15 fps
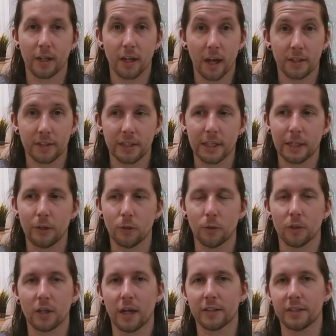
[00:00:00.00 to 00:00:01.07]
a cutting
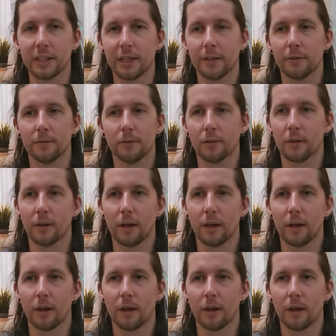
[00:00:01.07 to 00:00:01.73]
or cutting